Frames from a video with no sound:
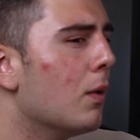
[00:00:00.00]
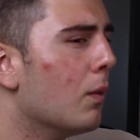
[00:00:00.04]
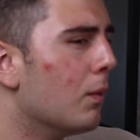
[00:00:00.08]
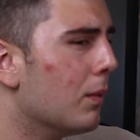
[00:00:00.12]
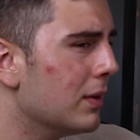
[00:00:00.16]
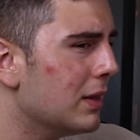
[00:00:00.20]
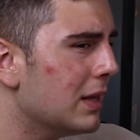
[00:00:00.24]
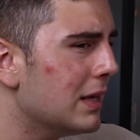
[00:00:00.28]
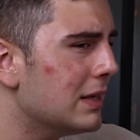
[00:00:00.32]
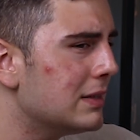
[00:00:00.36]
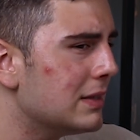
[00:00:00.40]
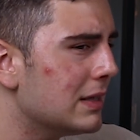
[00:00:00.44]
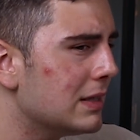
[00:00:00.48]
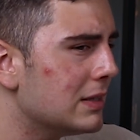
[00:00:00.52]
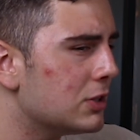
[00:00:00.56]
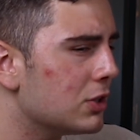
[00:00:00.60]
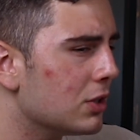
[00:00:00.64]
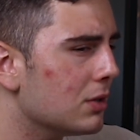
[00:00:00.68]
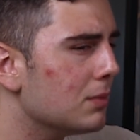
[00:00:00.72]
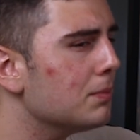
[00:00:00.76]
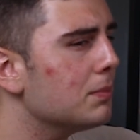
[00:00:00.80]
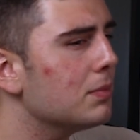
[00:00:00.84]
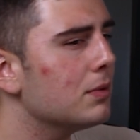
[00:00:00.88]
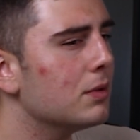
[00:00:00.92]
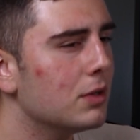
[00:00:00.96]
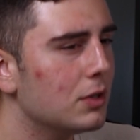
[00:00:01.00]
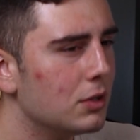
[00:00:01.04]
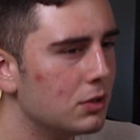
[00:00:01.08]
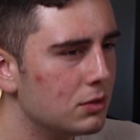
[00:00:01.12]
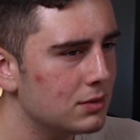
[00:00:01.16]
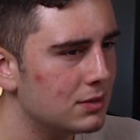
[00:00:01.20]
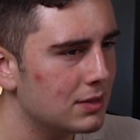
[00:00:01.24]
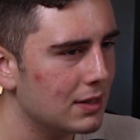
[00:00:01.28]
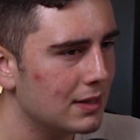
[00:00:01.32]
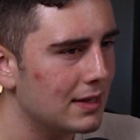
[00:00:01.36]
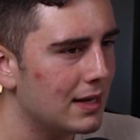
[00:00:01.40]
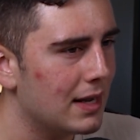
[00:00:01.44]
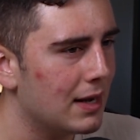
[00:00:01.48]
When they say jump,
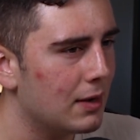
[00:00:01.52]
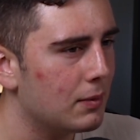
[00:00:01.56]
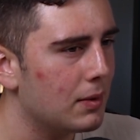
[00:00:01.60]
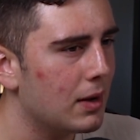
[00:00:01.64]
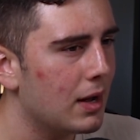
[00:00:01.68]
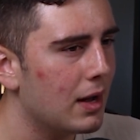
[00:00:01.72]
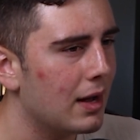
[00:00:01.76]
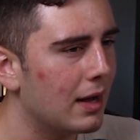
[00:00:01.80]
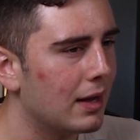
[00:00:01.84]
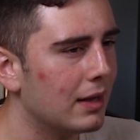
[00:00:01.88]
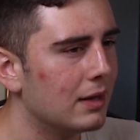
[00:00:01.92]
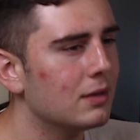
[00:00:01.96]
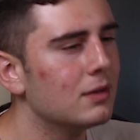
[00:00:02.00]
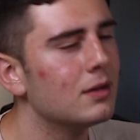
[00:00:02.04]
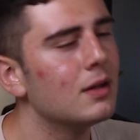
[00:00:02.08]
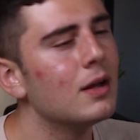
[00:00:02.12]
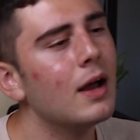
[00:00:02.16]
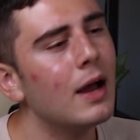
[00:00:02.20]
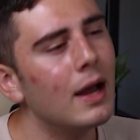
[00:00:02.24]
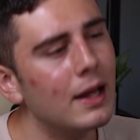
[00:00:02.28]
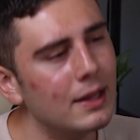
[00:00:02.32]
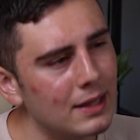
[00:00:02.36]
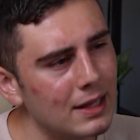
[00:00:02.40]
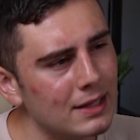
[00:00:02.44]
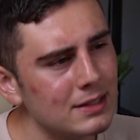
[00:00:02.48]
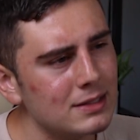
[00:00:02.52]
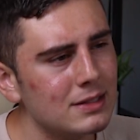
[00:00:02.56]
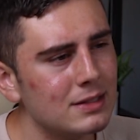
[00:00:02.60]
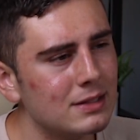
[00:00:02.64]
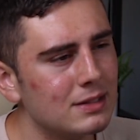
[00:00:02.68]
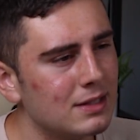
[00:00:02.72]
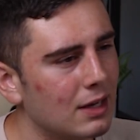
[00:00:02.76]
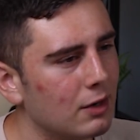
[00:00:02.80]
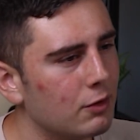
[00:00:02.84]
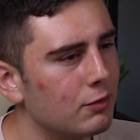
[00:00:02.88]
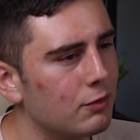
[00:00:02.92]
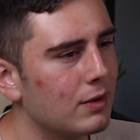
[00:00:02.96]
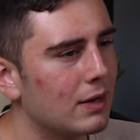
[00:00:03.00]
you say how high. And that's the
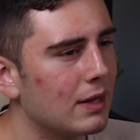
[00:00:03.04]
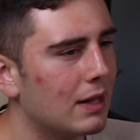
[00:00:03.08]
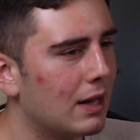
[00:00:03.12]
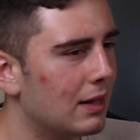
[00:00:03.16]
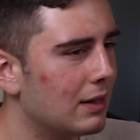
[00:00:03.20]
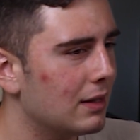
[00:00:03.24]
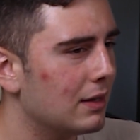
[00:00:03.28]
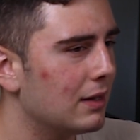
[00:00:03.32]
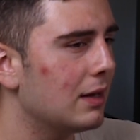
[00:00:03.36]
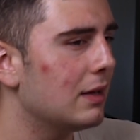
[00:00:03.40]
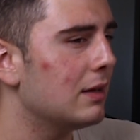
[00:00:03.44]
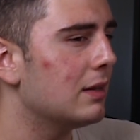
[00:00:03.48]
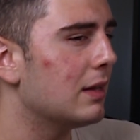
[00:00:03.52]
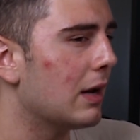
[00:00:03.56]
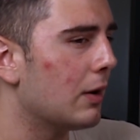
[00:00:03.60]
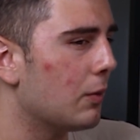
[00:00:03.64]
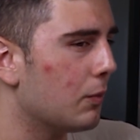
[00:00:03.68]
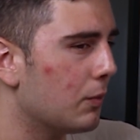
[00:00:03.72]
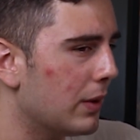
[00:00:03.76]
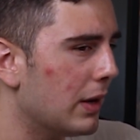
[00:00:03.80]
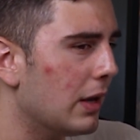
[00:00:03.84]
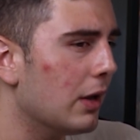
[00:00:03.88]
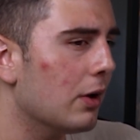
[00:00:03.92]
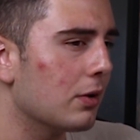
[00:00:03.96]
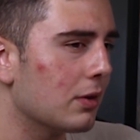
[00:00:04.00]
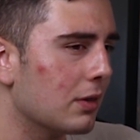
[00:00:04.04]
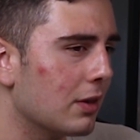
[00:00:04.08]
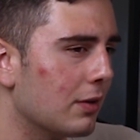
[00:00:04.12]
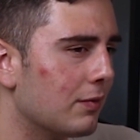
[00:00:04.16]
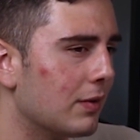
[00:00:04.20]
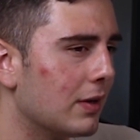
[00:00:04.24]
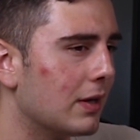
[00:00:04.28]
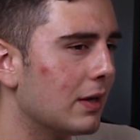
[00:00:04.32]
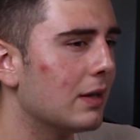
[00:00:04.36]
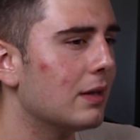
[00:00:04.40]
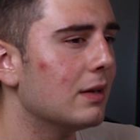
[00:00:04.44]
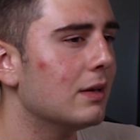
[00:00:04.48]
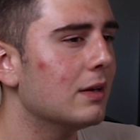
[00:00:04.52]
sad reality that we are
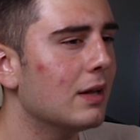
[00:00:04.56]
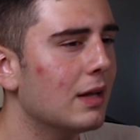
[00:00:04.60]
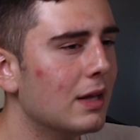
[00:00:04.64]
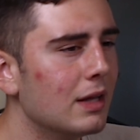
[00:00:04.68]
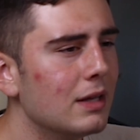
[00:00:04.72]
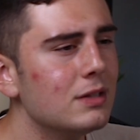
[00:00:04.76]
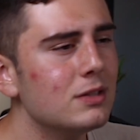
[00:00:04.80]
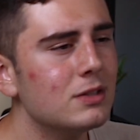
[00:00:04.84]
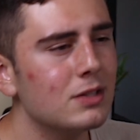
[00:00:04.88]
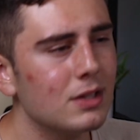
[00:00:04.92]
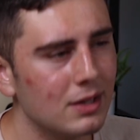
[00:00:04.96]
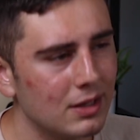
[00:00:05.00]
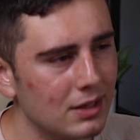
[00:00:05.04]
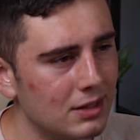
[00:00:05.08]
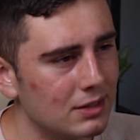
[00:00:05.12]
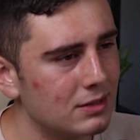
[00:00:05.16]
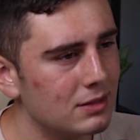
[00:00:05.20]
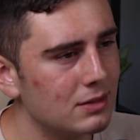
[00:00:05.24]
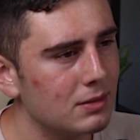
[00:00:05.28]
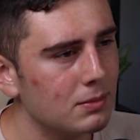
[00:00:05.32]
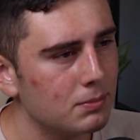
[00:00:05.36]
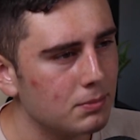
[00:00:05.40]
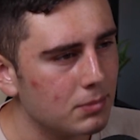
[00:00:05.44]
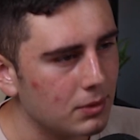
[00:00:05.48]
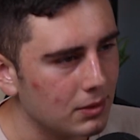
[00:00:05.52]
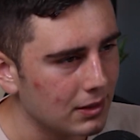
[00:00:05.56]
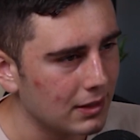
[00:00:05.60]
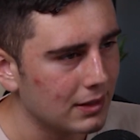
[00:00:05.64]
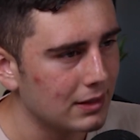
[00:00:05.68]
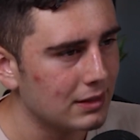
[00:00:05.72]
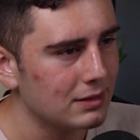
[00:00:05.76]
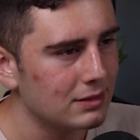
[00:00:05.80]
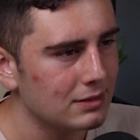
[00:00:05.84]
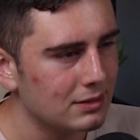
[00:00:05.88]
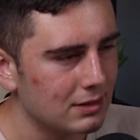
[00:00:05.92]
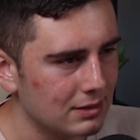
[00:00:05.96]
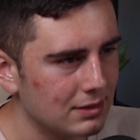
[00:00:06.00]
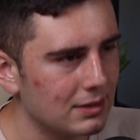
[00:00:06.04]
living in today's
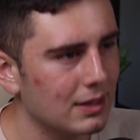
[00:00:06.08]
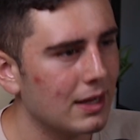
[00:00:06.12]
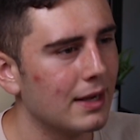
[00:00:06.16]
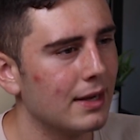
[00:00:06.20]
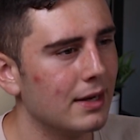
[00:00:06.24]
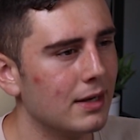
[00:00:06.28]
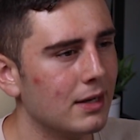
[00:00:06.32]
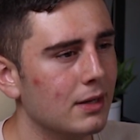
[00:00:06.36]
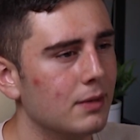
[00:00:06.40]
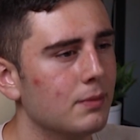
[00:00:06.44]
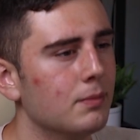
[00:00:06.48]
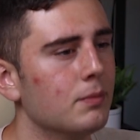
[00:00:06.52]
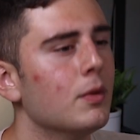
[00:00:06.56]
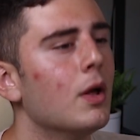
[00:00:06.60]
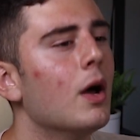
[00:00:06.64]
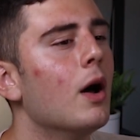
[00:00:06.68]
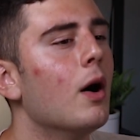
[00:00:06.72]
polite society.